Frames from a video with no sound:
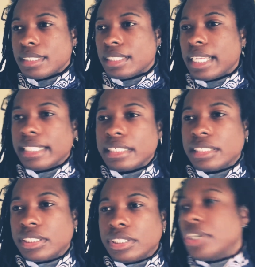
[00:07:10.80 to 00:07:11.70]
like this
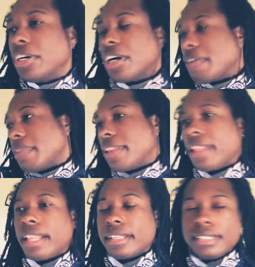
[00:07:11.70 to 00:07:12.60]
is a turn off. Bleh.
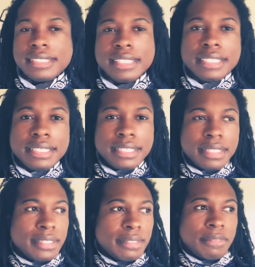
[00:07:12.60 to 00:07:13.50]

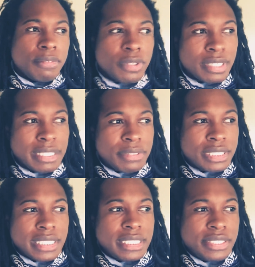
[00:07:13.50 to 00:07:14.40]
Well, I would
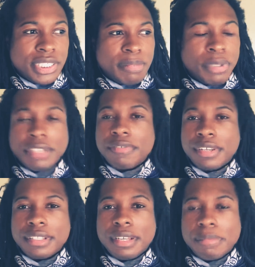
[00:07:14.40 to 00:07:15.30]
say you're pretty
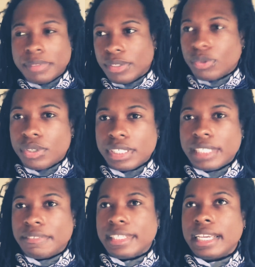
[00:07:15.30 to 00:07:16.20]
fucked up. Or
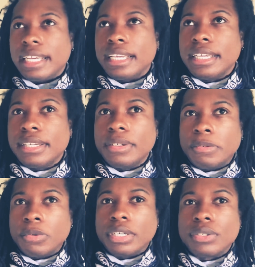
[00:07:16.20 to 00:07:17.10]
if they
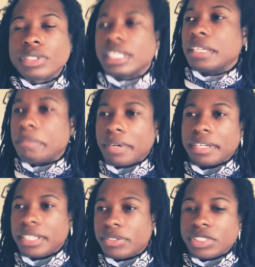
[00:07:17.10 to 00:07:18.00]
were to lose a lot of
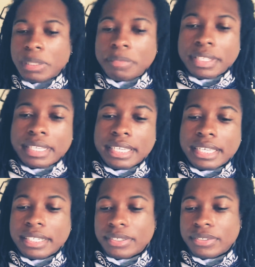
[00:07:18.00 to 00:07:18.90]
money or
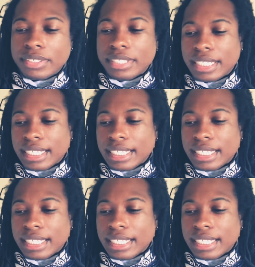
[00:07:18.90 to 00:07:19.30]
something, or